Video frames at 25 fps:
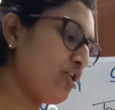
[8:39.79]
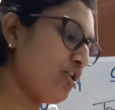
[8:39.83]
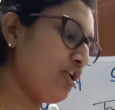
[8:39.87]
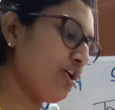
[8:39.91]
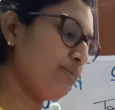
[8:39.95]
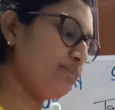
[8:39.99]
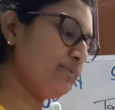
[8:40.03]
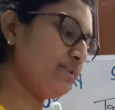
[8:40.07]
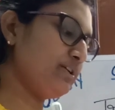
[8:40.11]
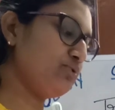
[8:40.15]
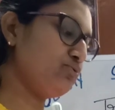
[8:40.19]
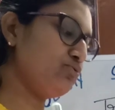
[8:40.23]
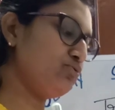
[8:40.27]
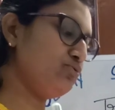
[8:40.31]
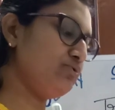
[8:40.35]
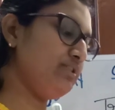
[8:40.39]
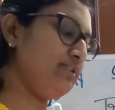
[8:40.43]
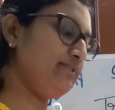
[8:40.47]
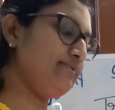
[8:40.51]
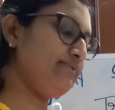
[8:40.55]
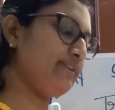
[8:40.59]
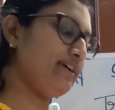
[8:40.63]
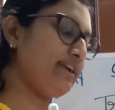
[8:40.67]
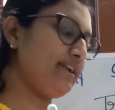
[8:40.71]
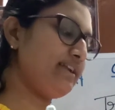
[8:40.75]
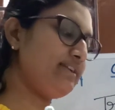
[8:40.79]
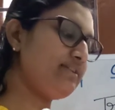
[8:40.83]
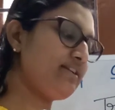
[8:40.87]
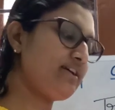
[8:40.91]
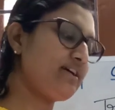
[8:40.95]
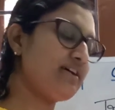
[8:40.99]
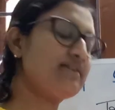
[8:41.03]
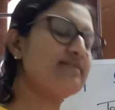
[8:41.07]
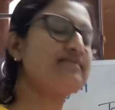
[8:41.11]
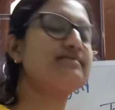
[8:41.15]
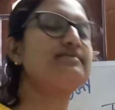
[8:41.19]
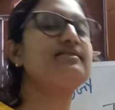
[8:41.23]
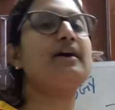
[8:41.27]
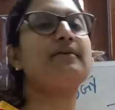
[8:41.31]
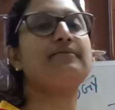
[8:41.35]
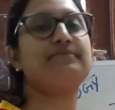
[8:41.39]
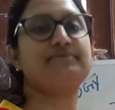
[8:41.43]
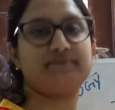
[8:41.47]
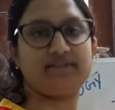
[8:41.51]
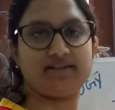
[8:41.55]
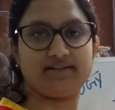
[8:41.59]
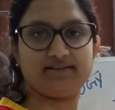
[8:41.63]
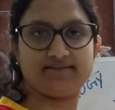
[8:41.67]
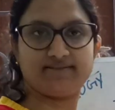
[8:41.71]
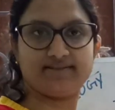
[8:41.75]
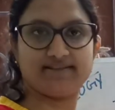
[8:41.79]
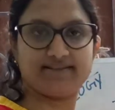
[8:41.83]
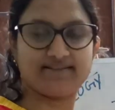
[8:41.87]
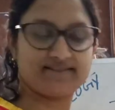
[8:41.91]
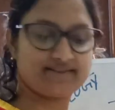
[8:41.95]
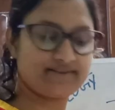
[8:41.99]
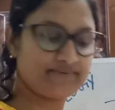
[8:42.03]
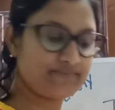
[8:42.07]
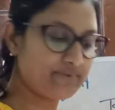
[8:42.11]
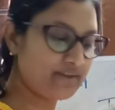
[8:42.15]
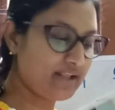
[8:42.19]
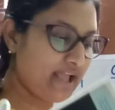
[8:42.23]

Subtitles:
of the two different substances.